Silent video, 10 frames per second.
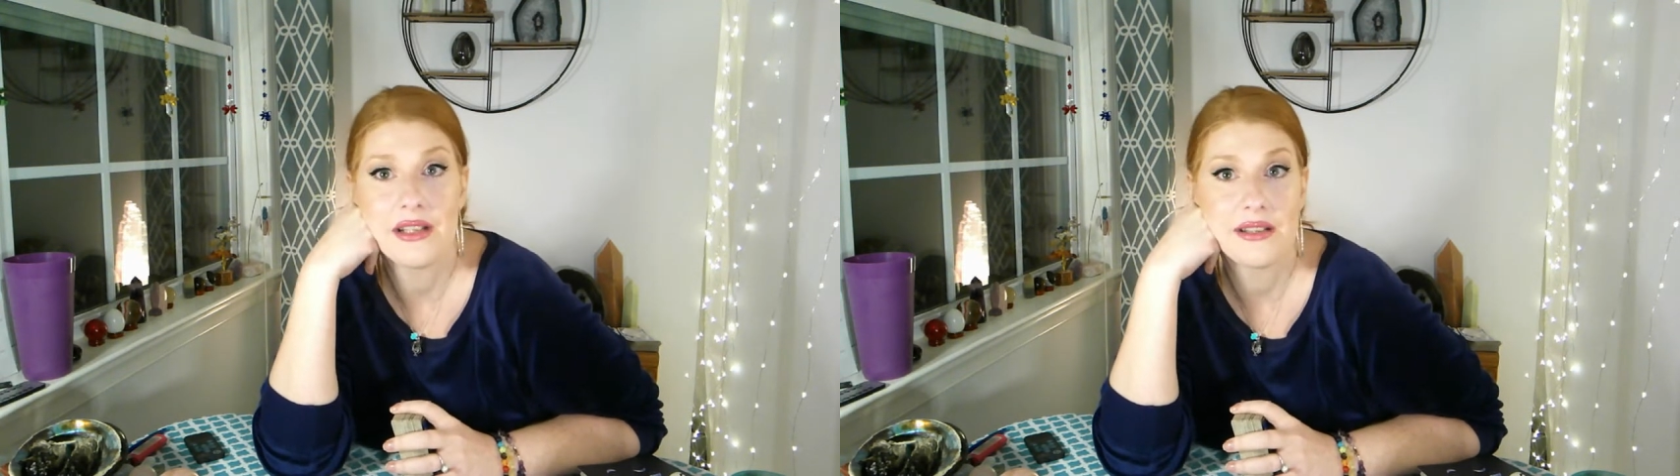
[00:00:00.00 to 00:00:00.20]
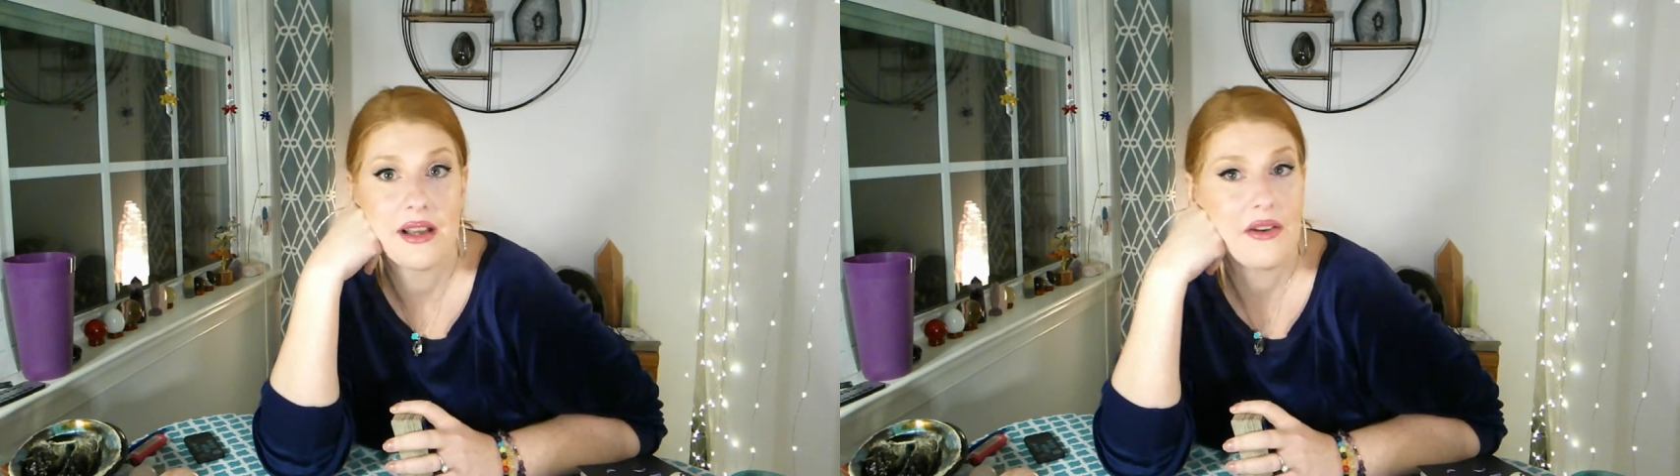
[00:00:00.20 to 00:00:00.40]

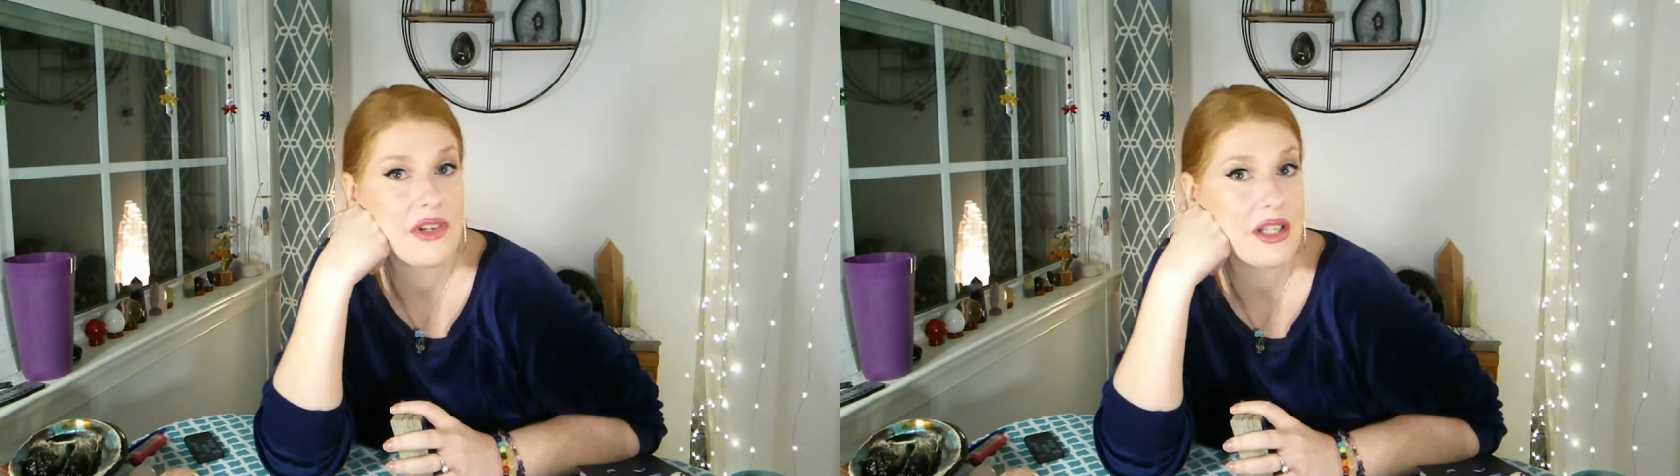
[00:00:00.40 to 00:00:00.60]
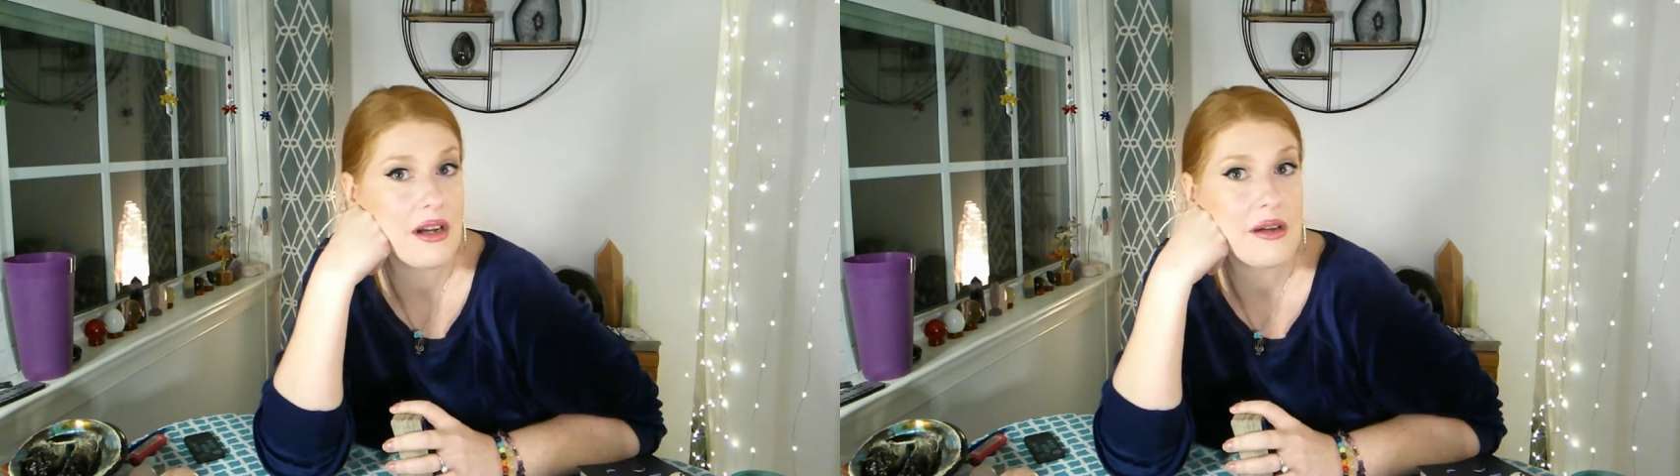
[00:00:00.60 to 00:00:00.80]
and it's going to
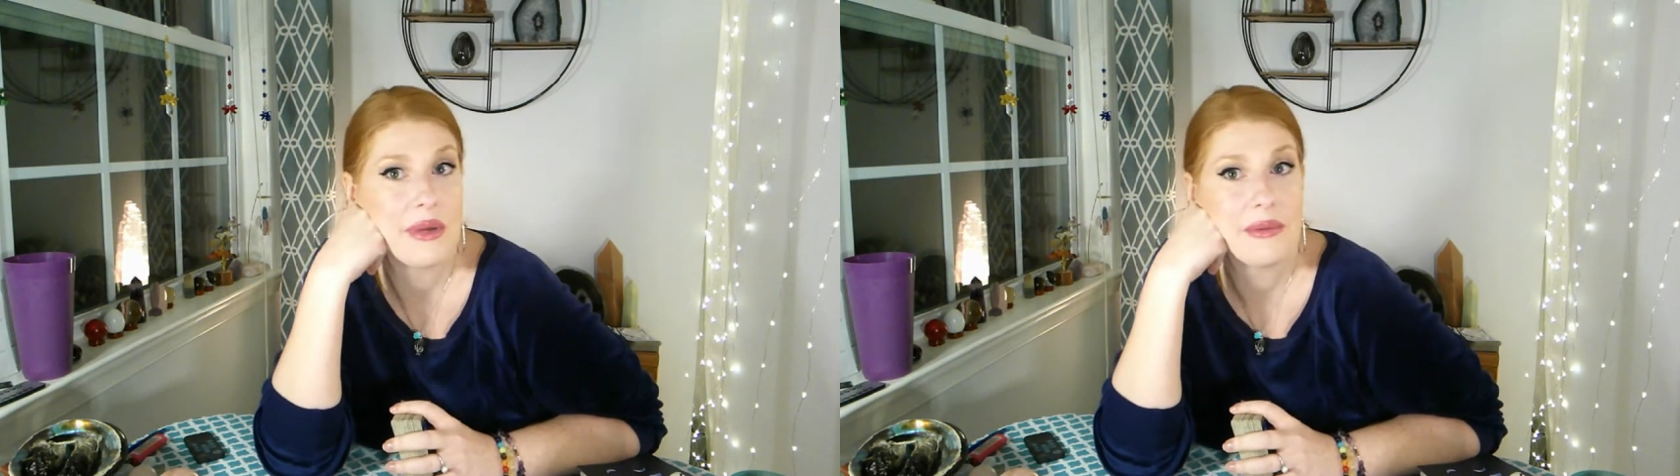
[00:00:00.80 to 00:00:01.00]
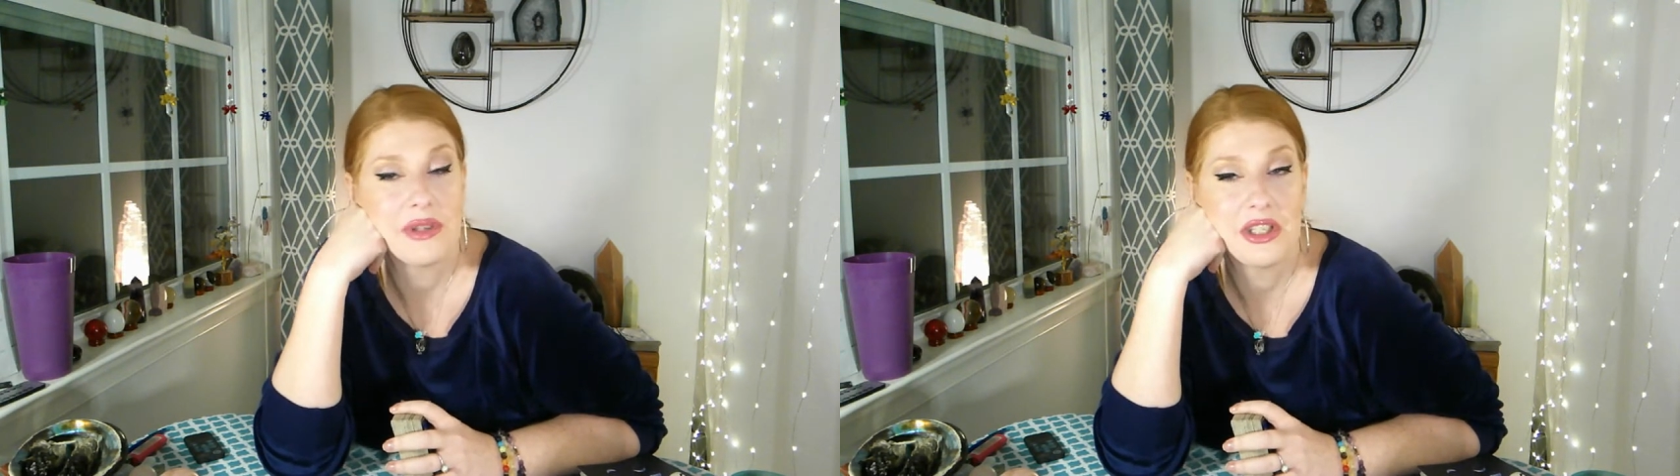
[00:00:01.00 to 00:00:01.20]
everything, I'm going to
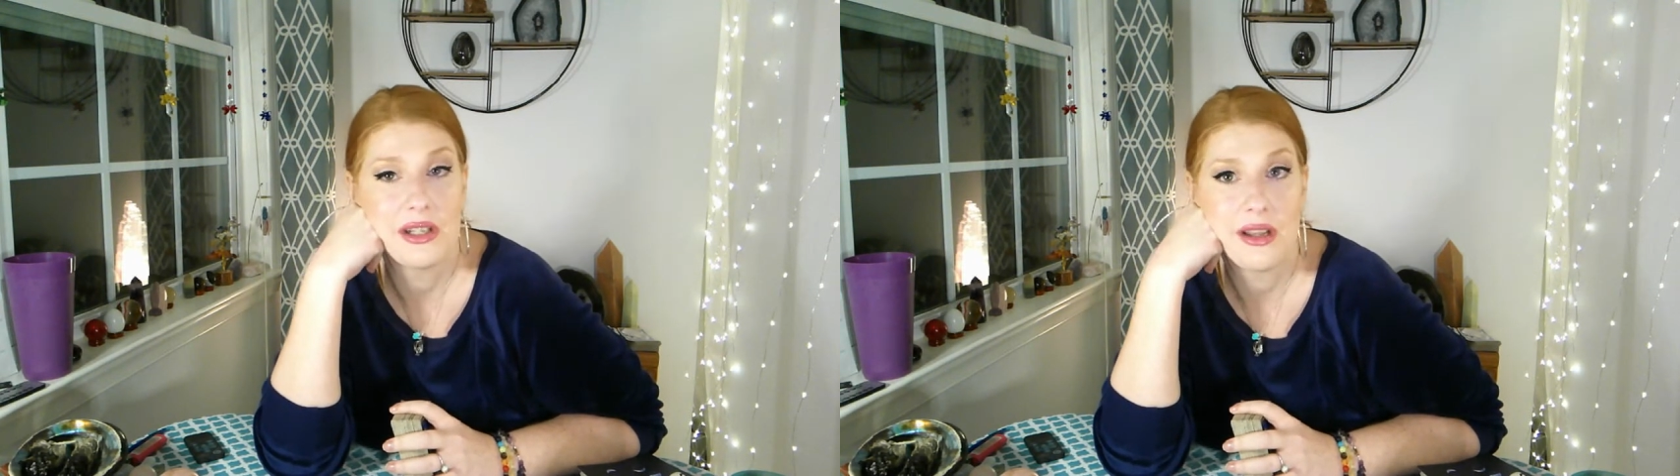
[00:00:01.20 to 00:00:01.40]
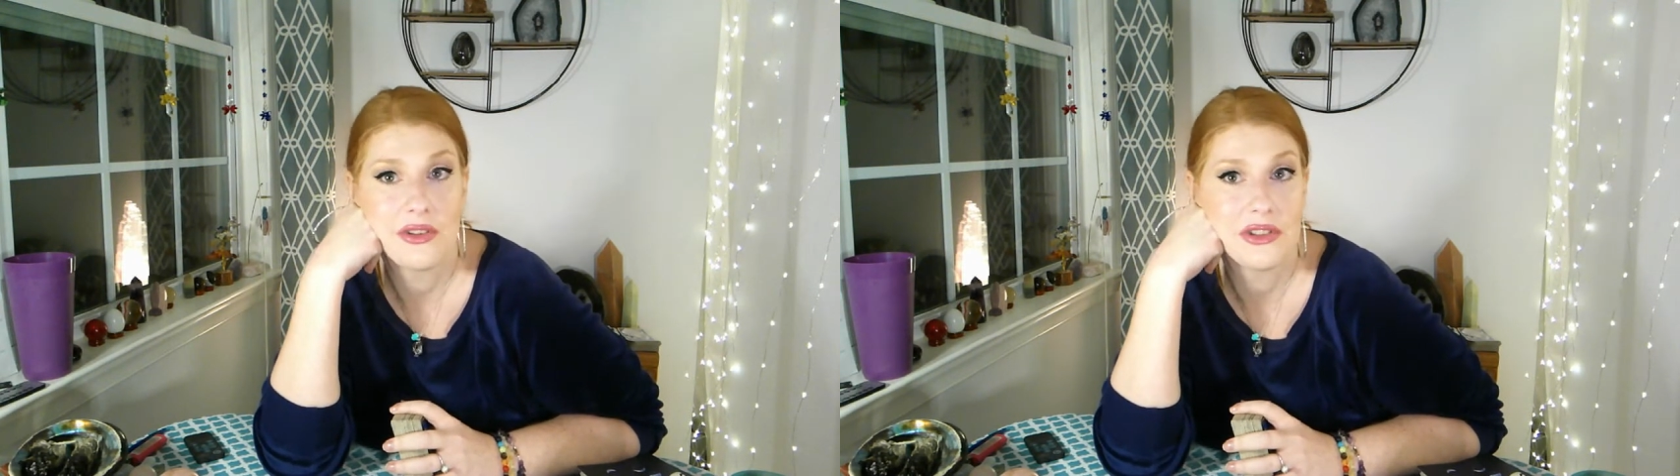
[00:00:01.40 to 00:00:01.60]
make $1 million,
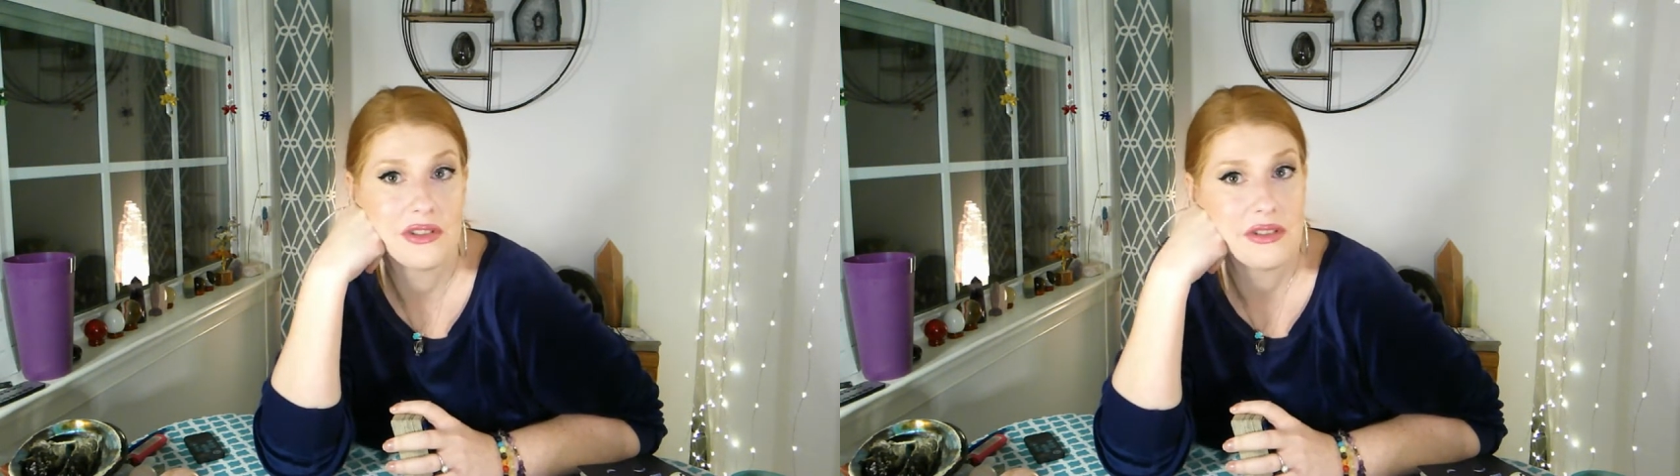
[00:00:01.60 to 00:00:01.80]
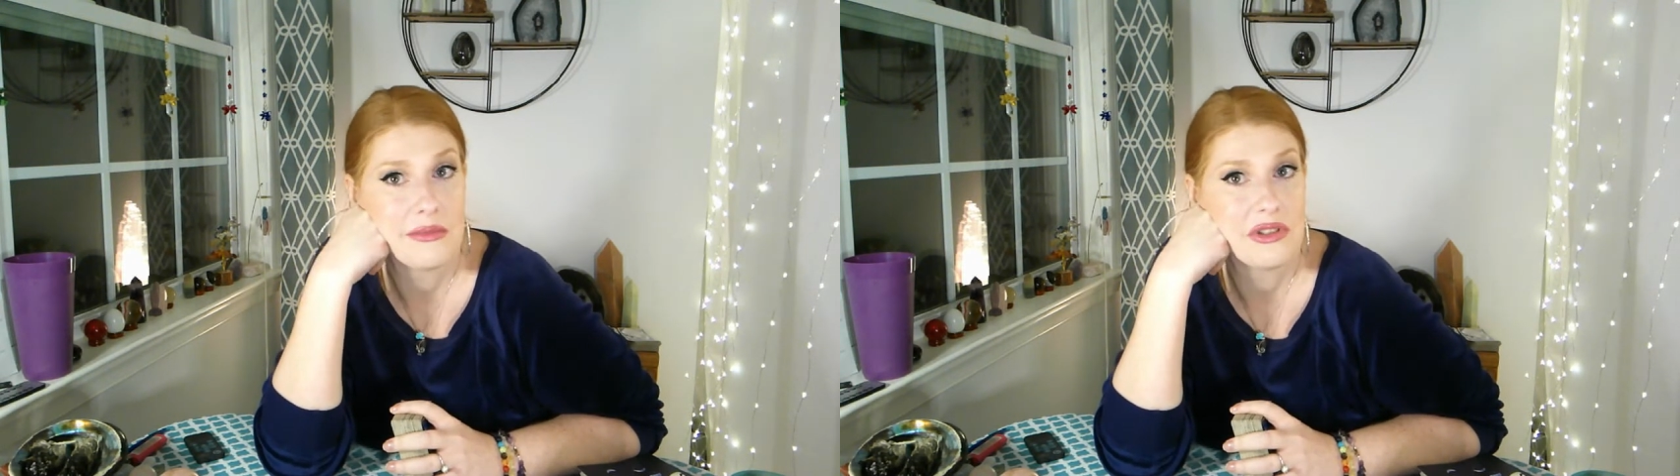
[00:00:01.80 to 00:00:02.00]
and it's
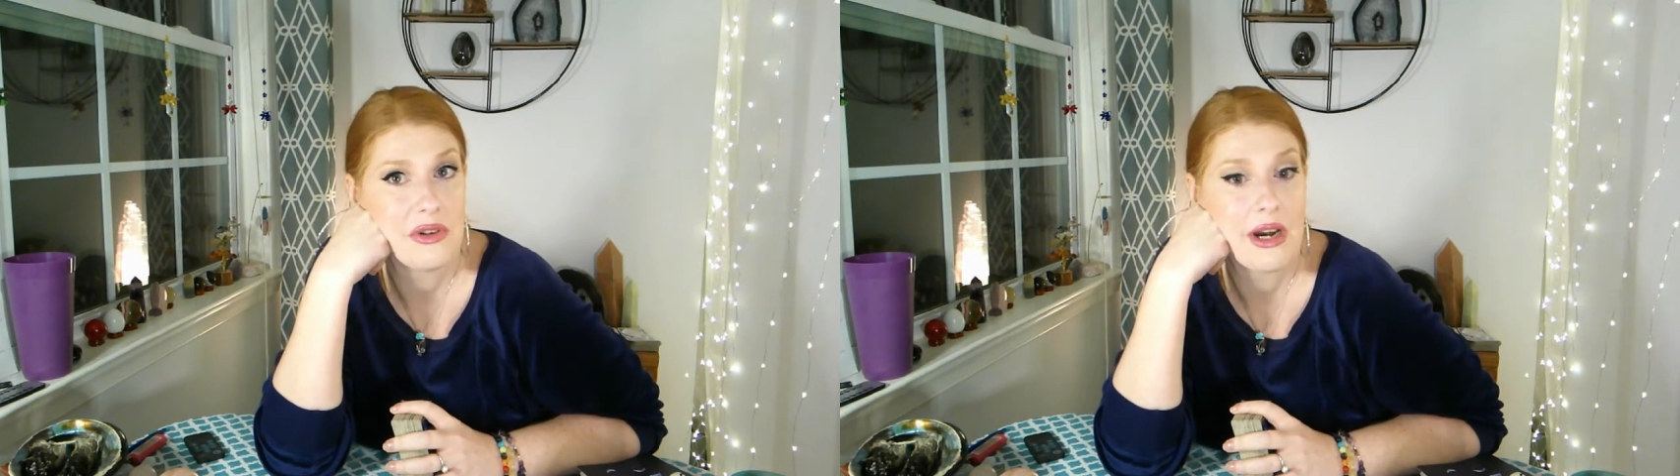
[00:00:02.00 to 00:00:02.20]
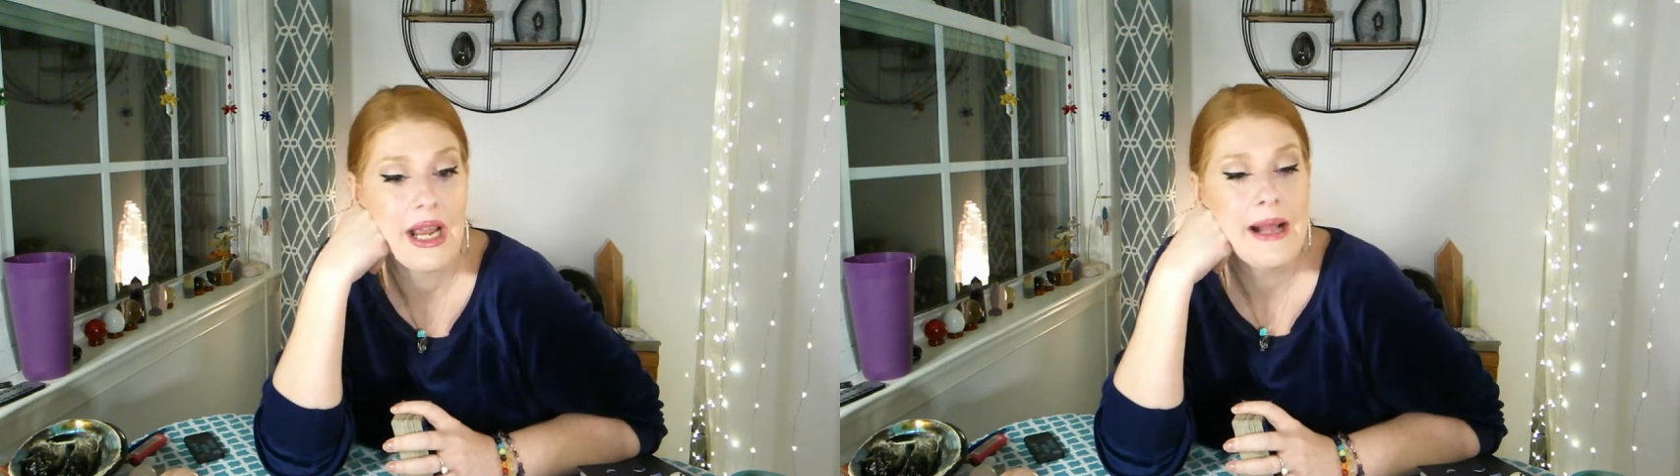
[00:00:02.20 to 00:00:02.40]
going to be so great.